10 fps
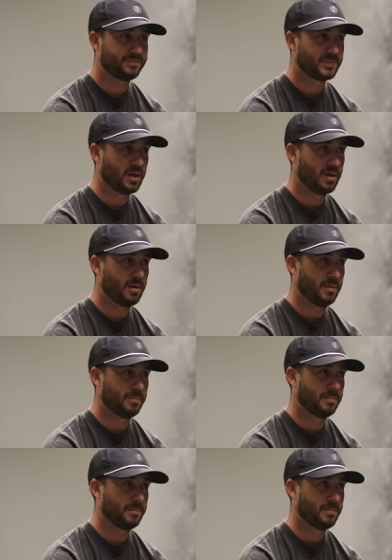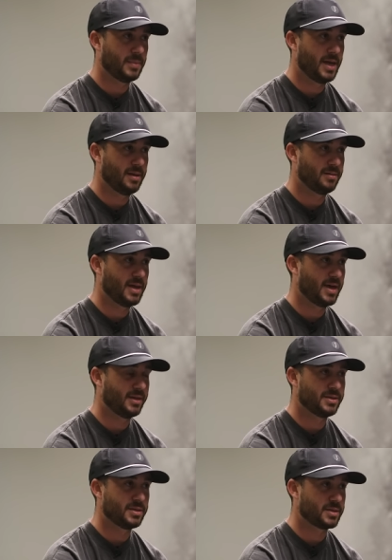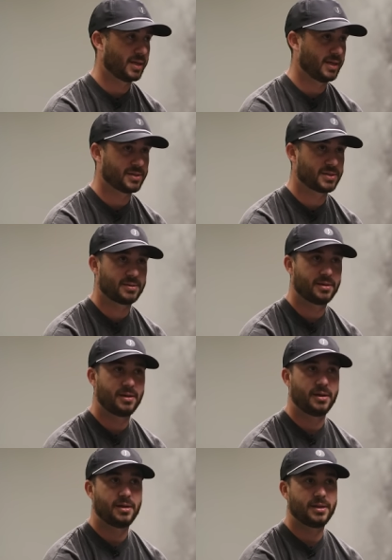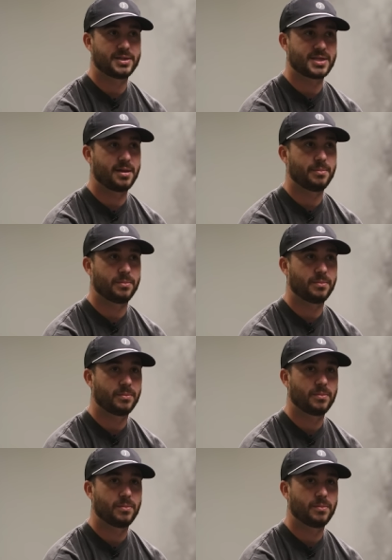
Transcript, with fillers: Mm-hmm. Um, and that is, I guess, the same